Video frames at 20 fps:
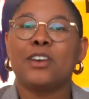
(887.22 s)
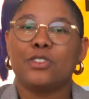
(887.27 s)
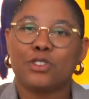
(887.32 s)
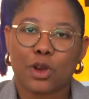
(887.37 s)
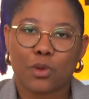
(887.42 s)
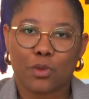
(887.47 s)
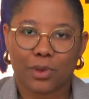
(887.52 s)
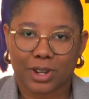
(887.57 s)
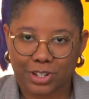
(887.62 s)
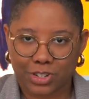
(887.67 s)

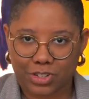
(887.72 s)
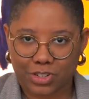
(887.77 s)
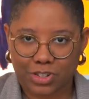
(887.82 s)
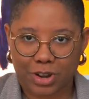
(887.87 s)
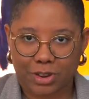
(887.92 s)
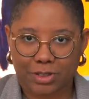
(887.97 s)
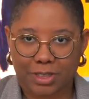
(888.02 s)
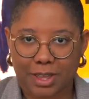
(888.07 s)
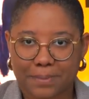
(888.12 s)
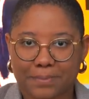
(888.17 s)
So I wanted wanted to
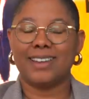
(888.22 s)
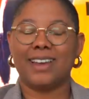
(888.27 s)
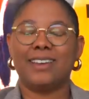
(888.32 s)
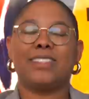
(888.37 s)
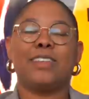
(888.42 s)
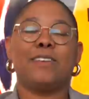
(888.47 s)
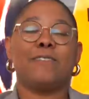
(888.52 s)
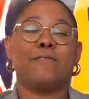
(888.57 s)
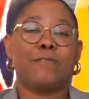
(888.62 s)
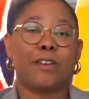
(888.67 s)
share them. Now,
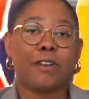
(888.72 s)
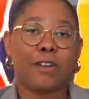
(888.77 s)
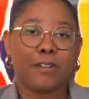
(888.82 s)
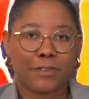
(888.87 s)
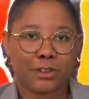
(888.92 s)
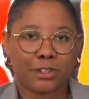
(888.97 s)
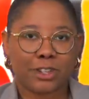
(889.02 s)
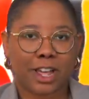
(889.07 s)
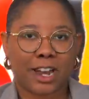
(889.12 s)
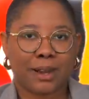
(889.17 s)
the very
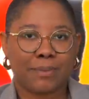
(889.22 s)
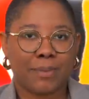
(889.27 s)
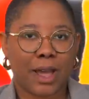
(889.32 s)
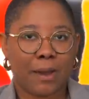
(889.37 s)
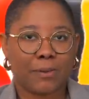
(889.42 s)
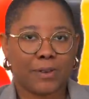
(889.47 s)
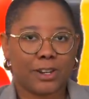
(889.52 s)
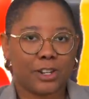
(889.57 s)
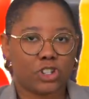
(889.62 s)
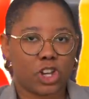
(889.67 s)
first item
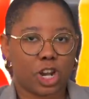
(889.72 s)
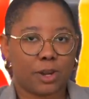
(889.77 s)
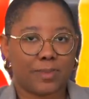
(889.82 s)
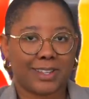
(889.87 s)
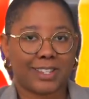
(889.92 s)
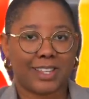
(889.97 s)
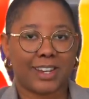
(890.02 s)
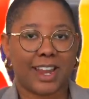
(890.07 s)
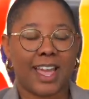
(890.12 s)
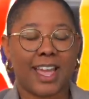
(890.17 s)
I wanna chat
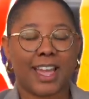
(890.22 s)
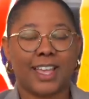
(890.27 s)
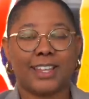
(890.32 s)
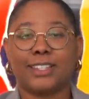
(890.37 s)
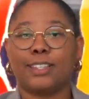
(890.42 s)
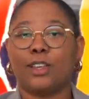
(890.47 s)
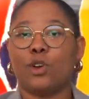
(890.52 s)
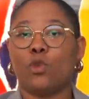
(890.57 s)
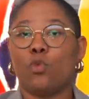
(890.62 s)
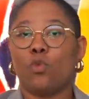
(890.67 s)
about today
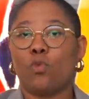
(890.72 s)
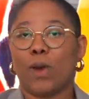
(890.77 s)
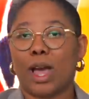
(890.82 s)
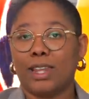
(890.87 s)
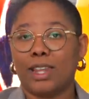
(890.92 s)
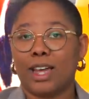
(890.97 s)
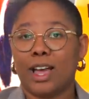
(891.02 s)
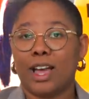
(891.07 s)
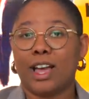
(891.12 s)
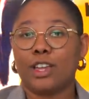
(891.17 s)
is the
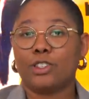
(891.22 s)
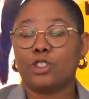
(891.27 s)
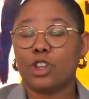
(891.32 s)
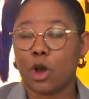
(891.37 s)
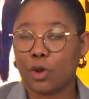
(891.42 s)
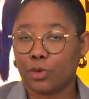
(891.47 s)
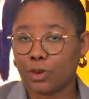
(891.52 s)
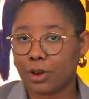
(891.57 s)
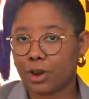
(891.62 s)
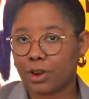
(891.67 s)
Wella
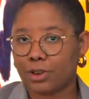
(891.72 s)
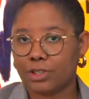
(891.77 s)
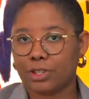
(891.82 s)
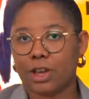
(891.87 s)
Toner.